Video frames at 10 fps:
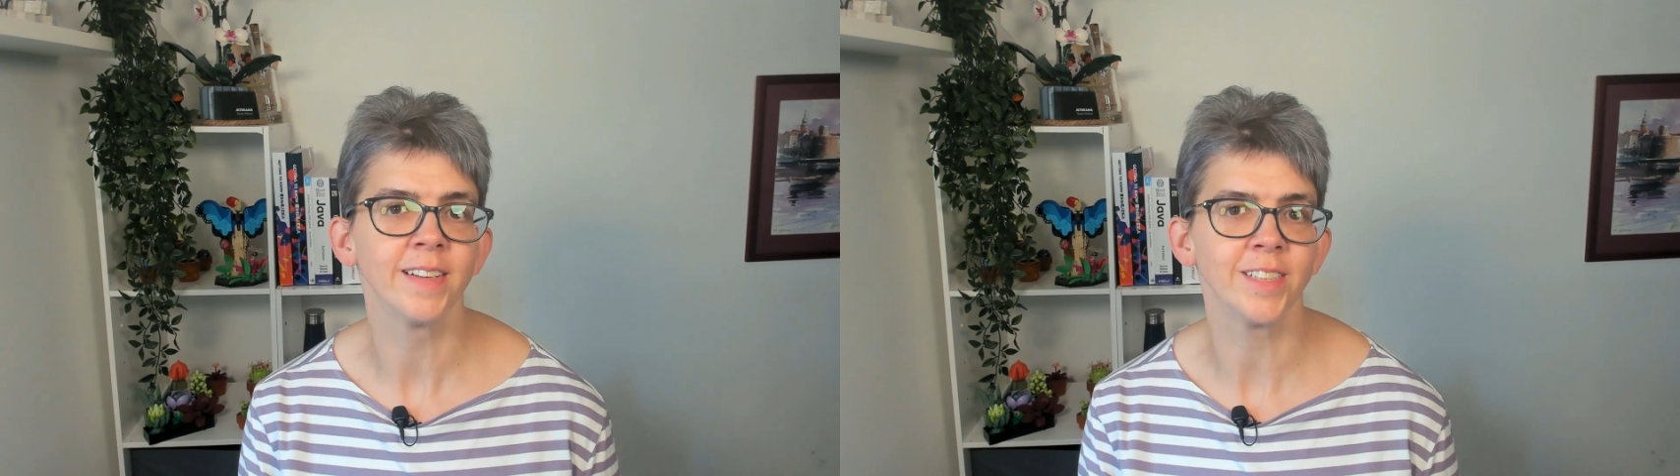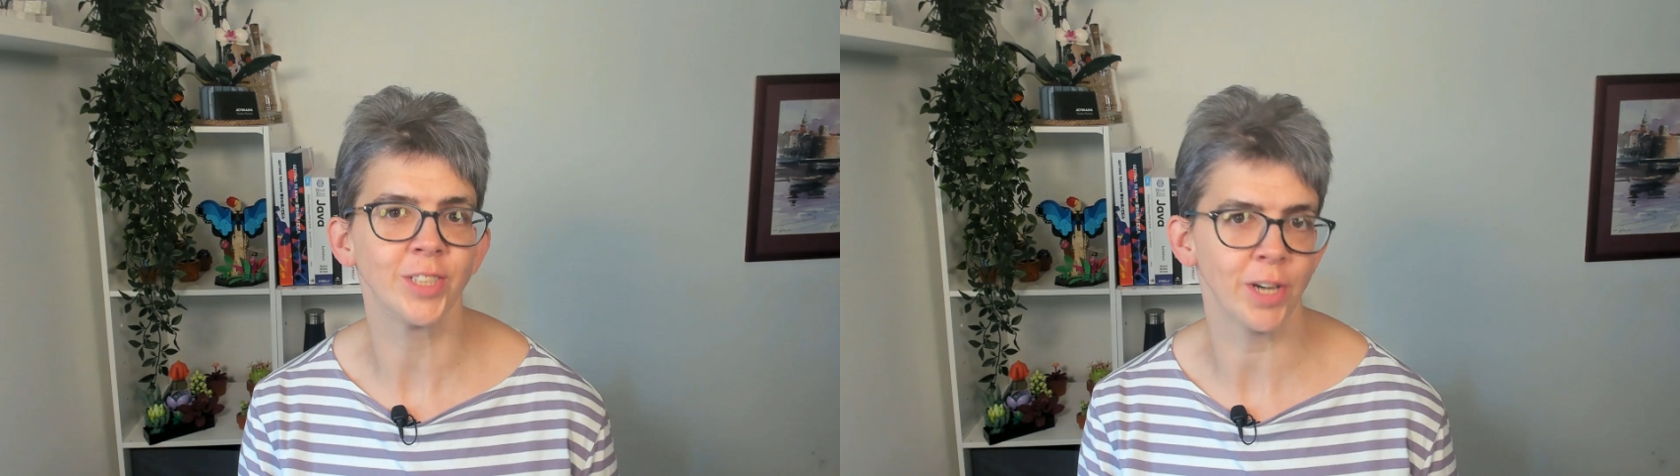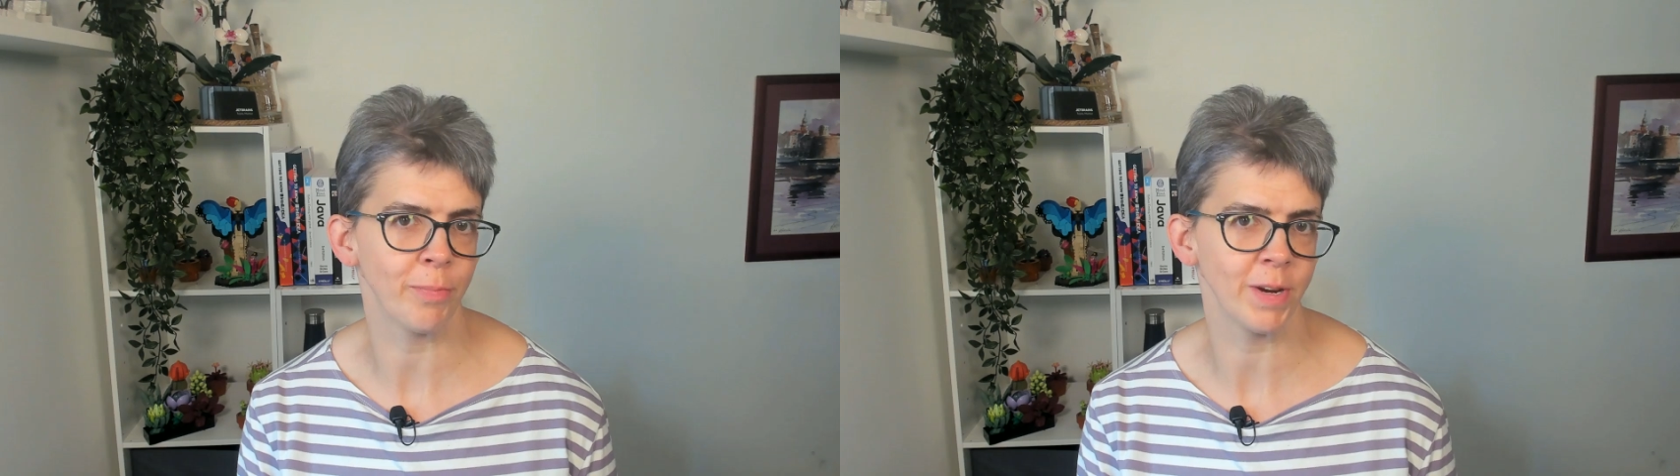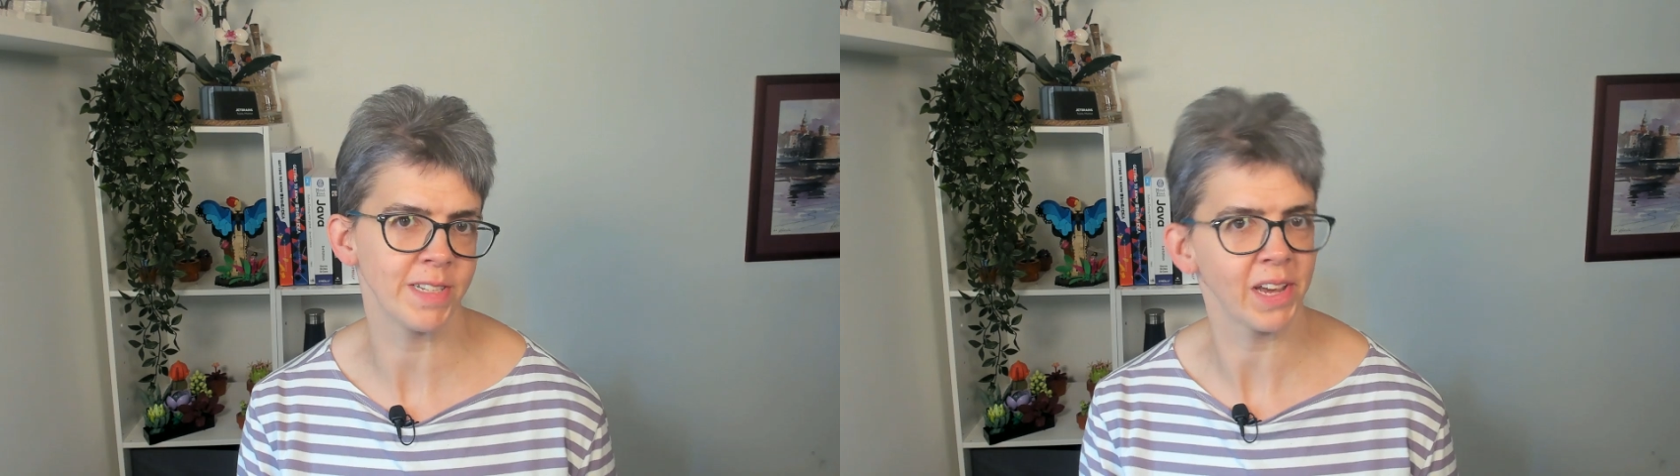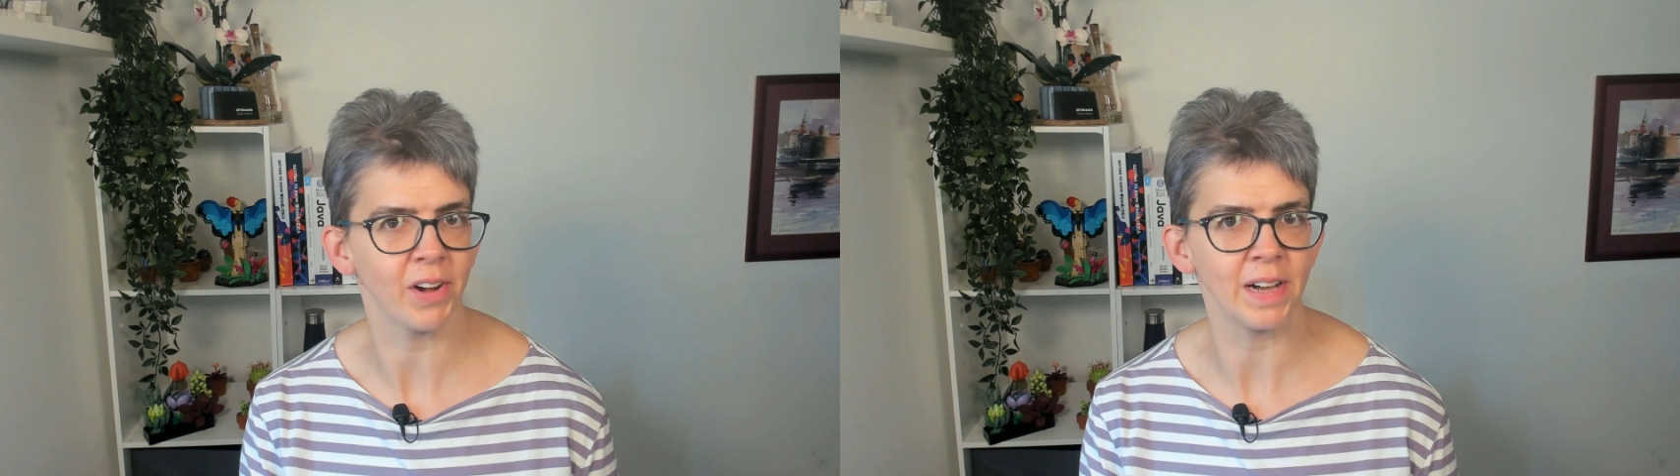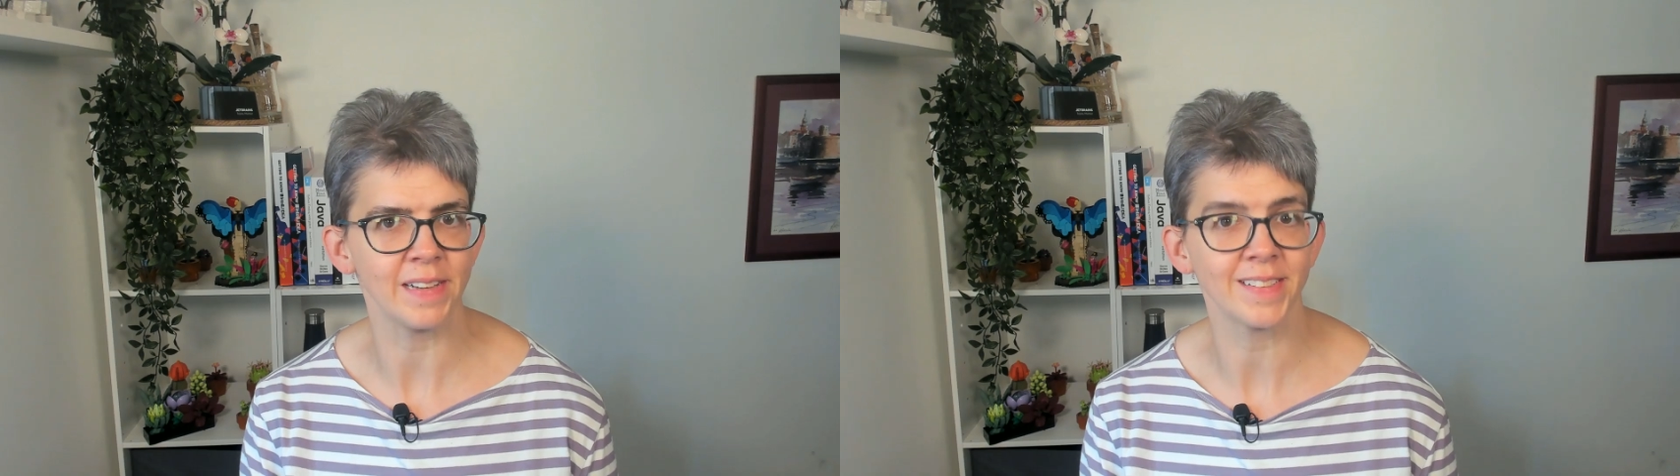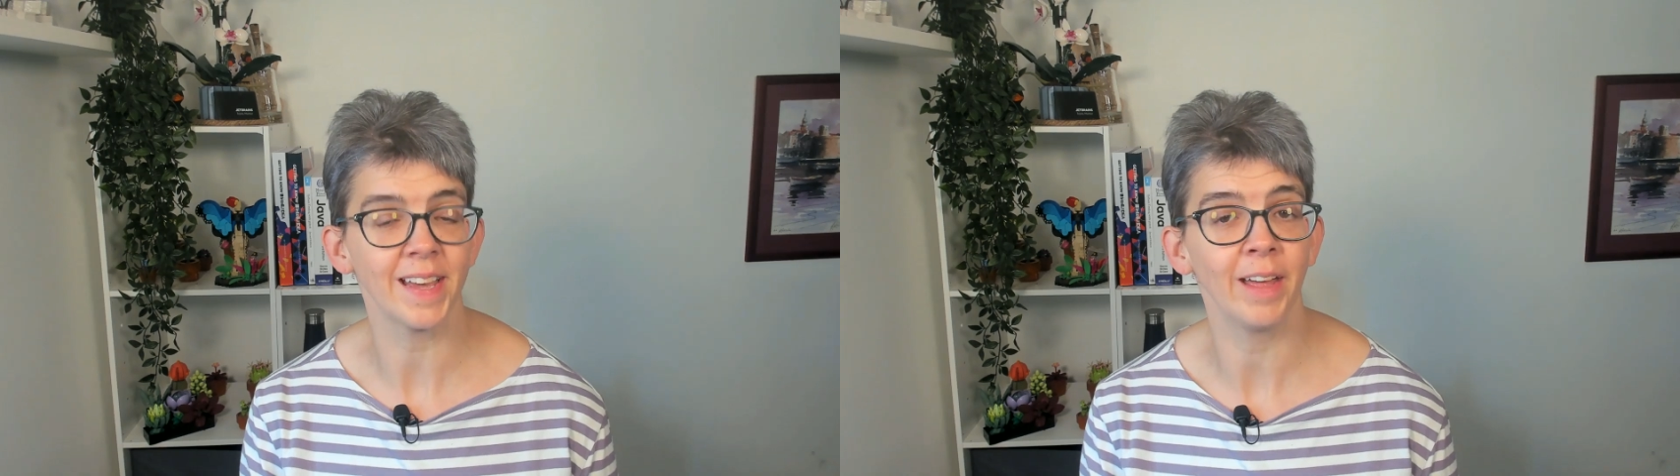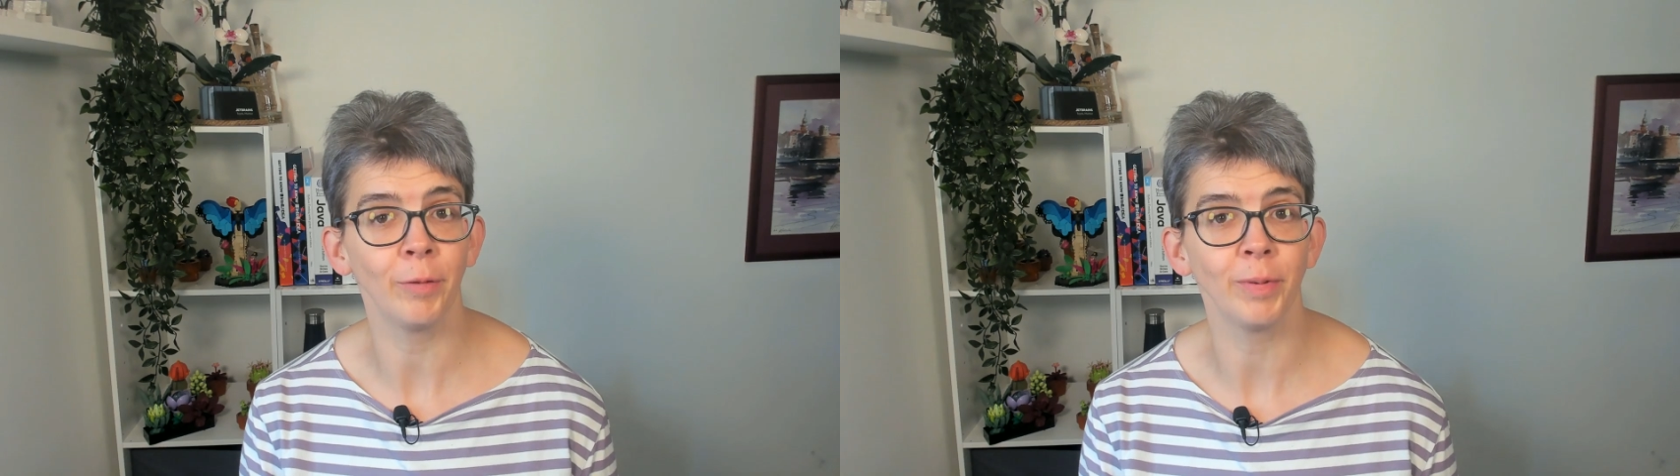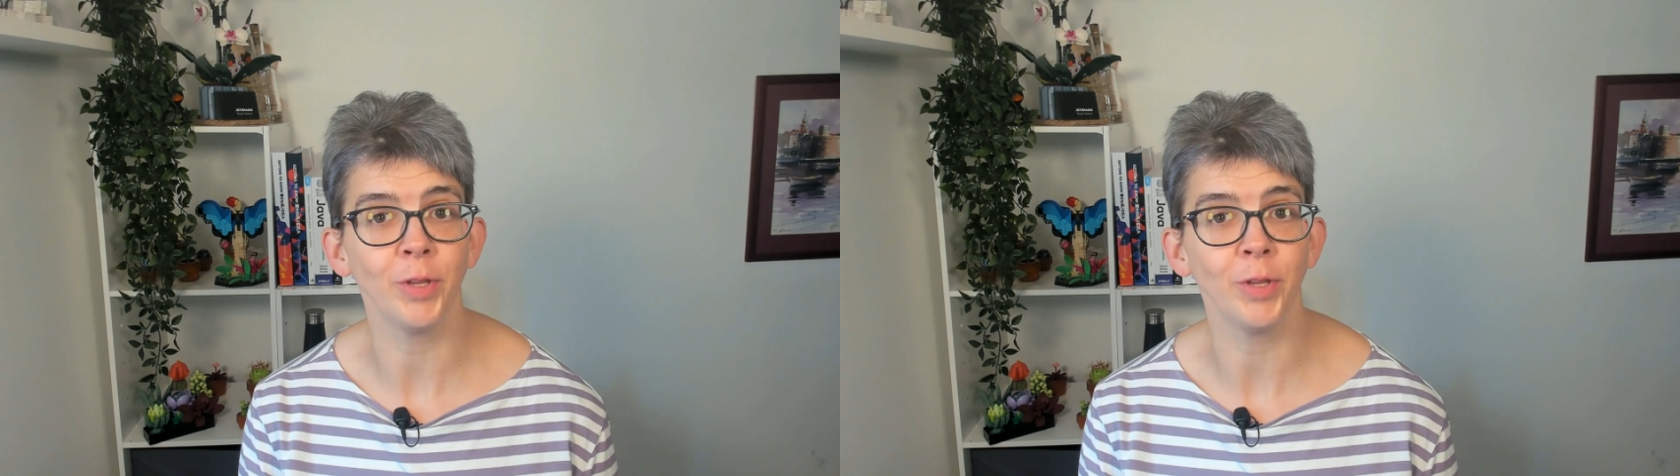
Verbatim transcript: to JetBrains A I to help